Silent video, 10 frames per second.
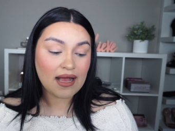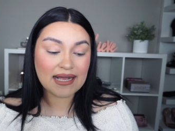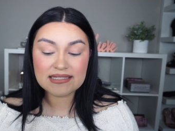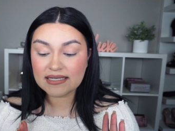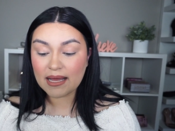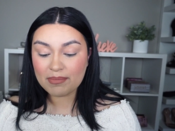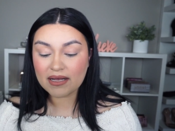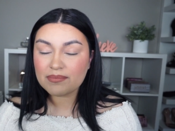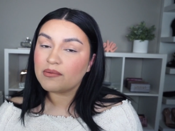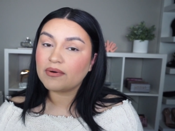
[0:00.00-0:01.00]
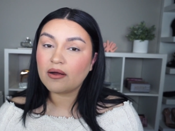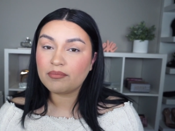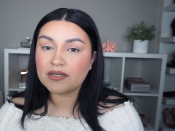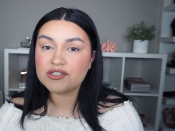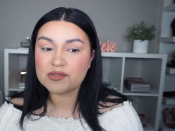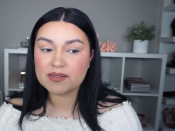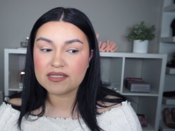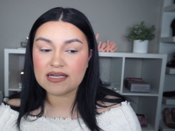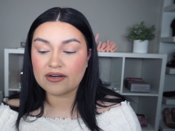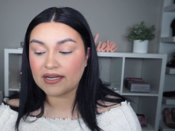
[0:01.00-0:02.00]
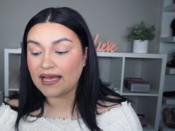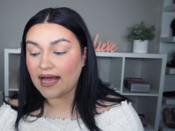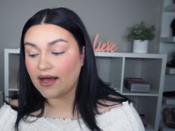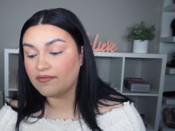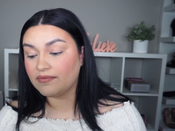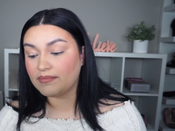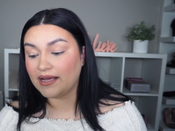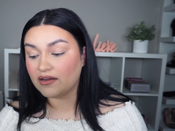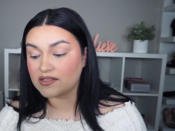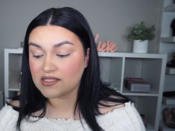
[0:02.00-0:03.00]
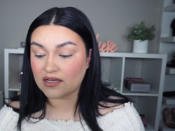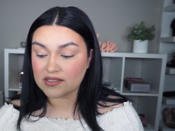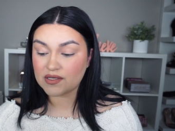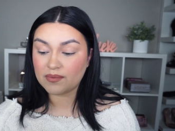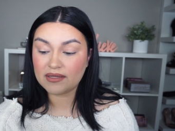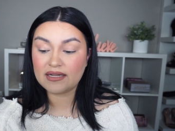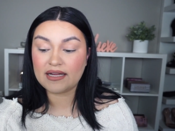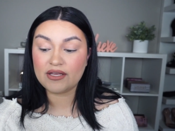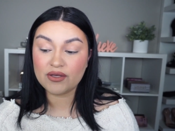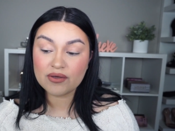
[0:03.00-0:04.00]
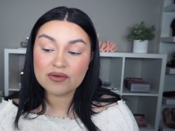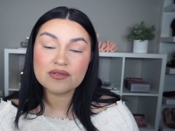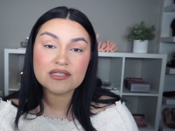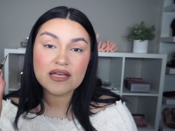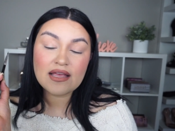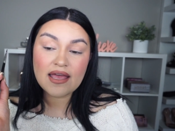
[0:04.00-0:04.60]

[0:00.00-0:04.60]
I did not pick up the brow brush just because I already have my Anastasia one that I use,